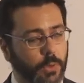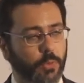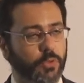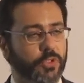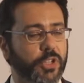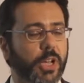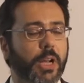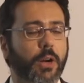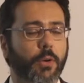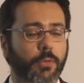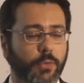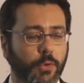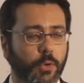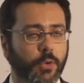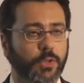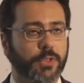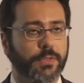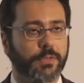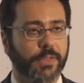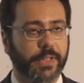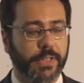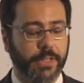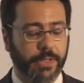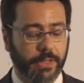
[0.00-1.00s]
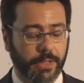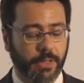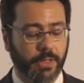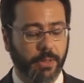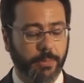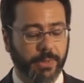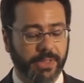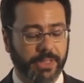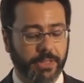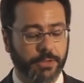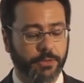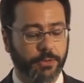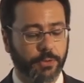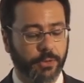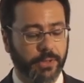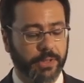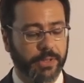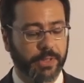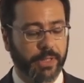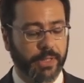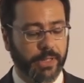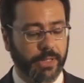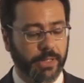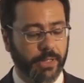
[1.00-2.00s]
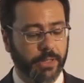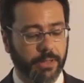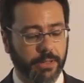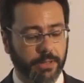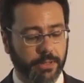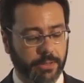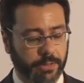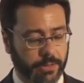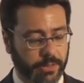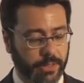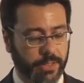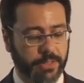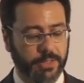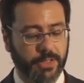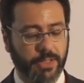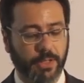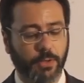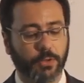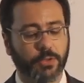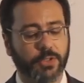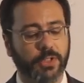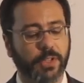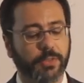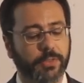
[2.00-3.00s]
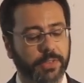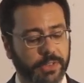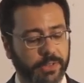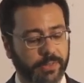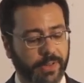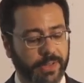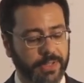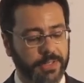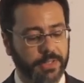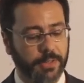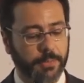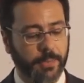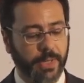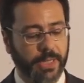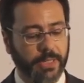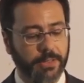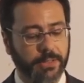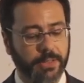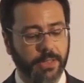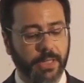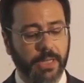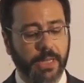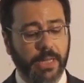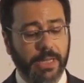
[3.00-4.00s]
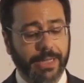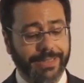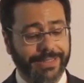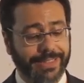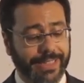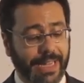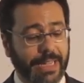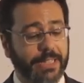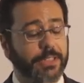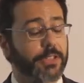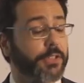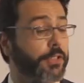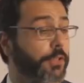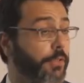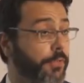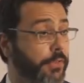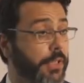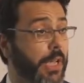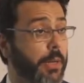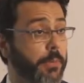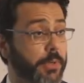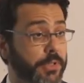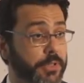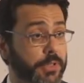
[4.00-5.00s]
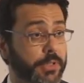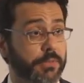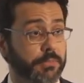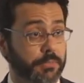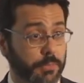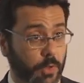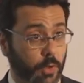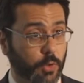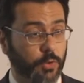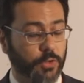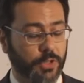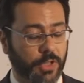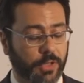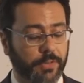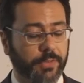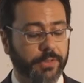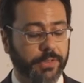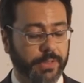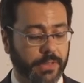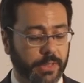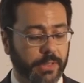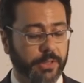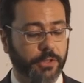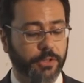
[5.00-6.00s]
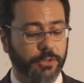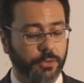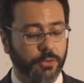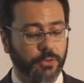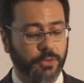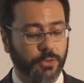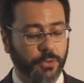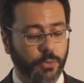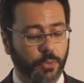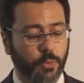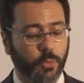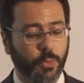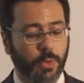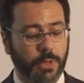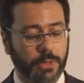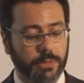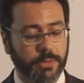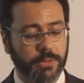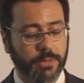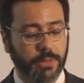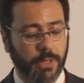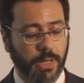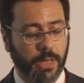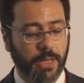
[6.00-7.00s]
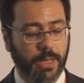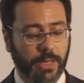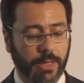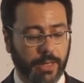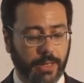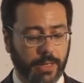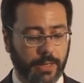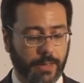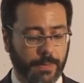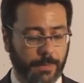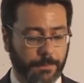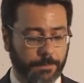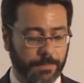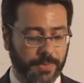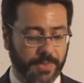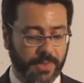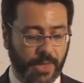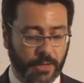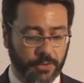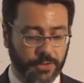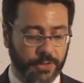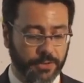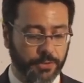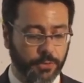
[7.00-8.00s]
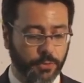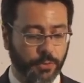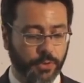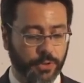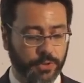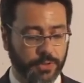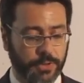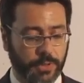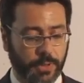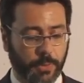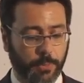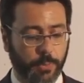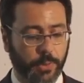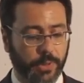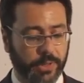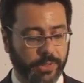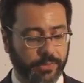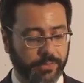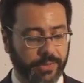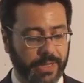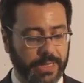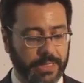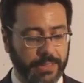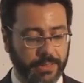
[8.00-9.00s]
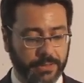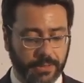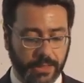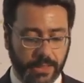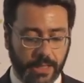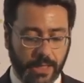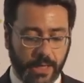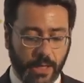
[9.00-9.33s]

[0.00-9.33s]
which are, of course, very limited during the year, and this is a conservative estimate. The entity of damage conservatively reduced to 1,000 euros per event.